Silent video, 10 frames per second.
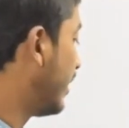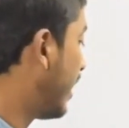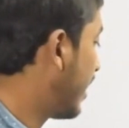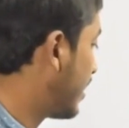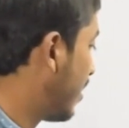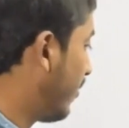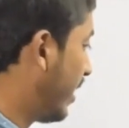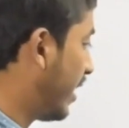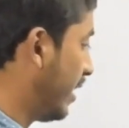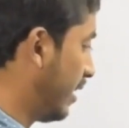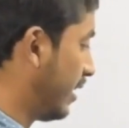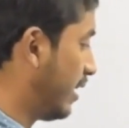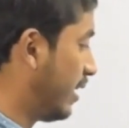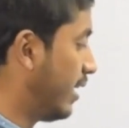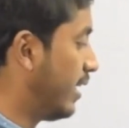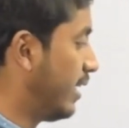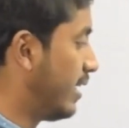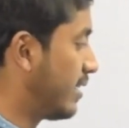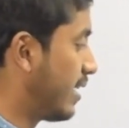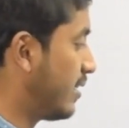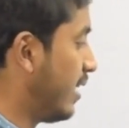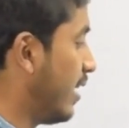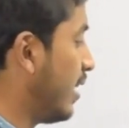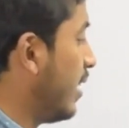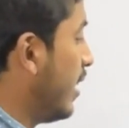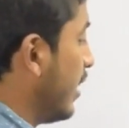That is how we can discuss here.